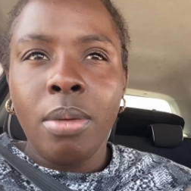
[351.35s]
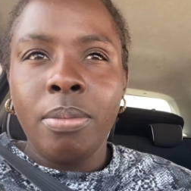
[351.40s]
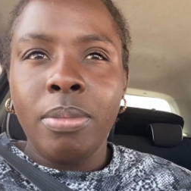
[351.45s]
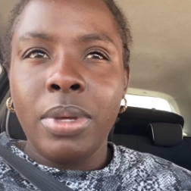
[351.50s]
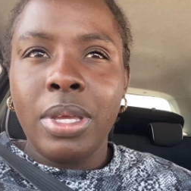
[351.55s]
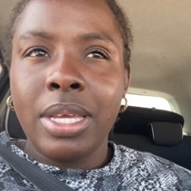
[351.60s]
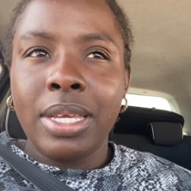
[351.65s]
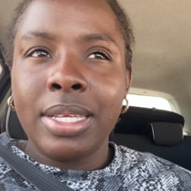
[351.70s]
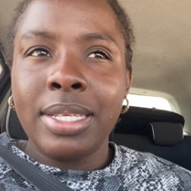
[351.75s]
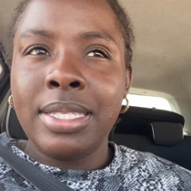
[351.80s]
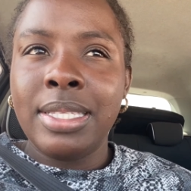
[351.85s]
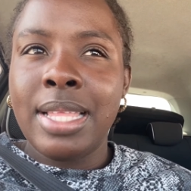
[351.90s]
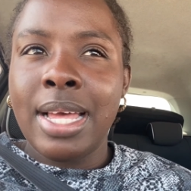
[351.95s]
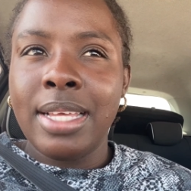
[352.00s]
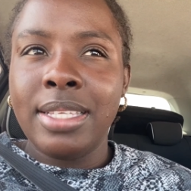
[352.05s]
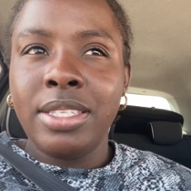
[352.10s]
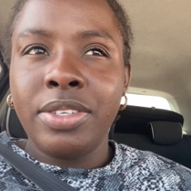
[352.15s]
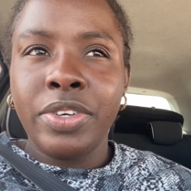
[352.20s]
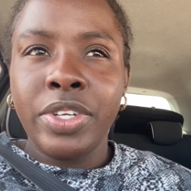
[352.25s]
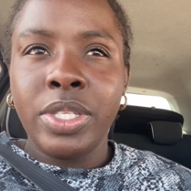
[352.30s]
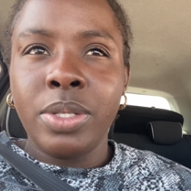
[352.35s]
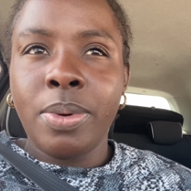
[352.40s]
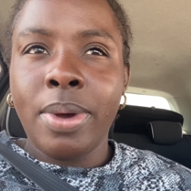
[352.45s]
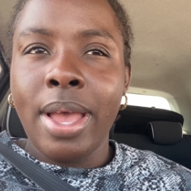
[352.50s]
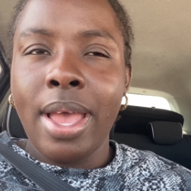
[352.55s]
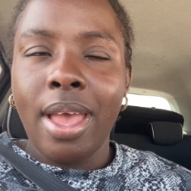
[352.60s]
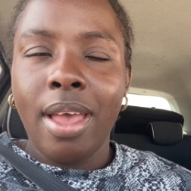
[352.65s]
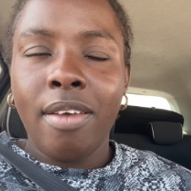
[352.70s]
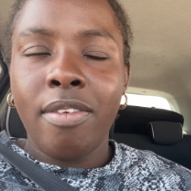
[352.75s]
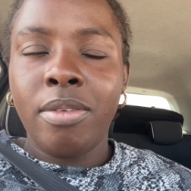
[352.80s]
because that's the reason why
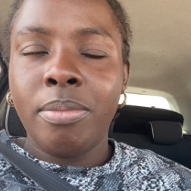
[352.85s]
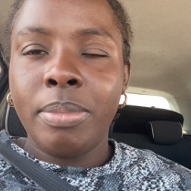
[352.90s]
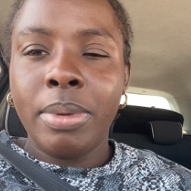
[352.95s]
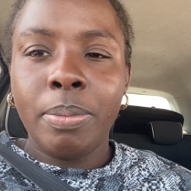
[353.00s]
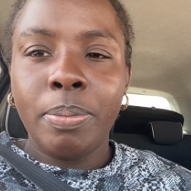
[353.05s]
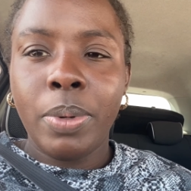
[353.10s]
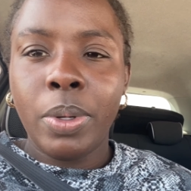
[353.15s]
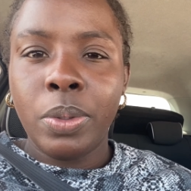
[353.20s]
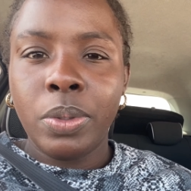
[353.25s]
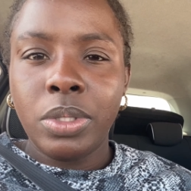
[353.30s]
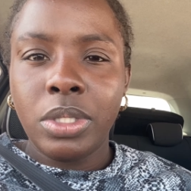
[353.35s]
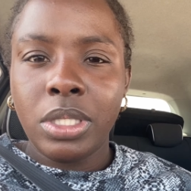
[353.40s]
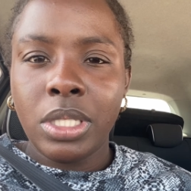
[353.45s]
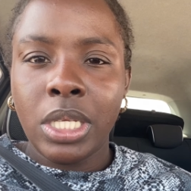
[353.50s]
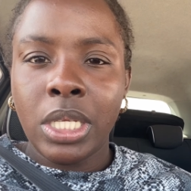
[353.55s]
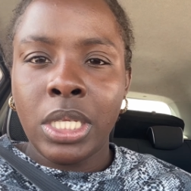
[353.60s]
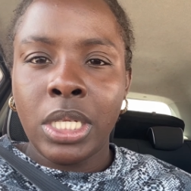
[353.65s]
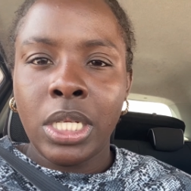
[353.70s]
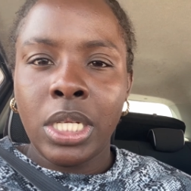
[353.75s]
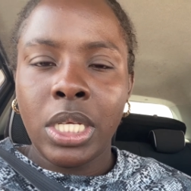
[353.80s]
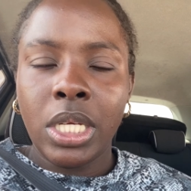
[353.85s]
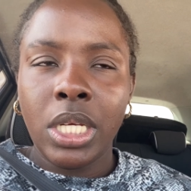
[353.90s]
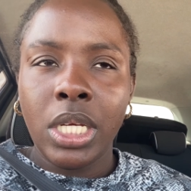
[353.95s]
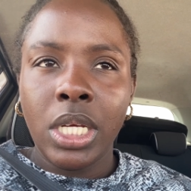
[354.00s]
I haven't been posting